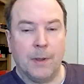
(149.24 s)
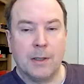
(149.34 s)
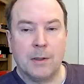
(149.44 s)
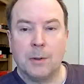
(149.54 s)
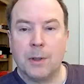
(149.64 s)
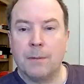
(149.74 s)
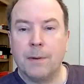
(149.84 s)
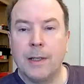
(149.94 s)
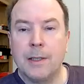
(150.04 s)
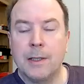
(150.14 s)
Friends
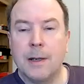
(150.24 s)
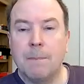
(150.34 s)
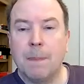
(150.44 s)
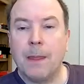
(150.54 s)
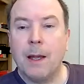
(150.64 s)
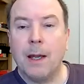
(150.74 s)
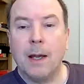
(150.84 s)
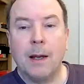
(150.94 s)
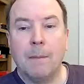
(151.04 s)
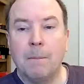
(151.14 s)
Talking Fantasy,
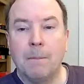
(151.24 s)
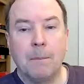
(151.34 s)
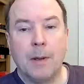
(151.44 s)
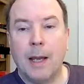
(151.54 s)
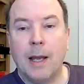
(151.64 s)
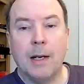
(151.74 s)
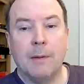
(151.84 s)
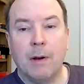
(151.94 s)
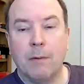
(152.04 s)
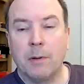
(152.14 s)
and
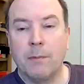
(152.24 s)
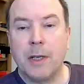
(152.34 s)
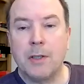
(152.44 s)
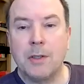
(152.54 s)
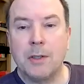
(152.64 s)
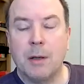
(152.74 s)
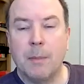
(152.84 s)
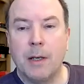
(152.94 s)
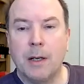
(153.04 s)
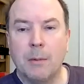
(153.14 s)
if other invitations
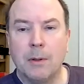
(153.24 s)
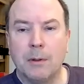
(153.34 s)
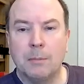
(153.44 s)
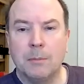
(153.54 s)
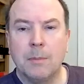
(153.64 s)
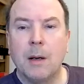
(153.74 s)
come in, I will